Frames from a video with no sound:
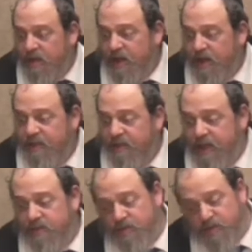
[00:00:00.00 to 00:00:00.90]
And
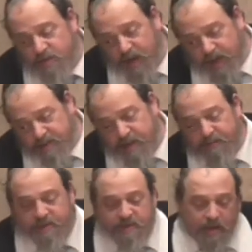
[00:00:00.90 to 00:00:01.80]
those two sides
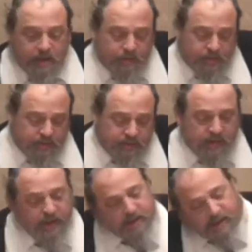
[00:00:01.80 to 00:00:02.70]
have a zachrus
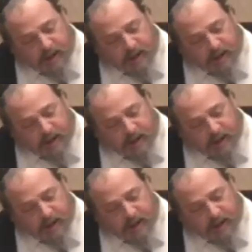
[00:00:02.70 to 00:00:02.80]
and a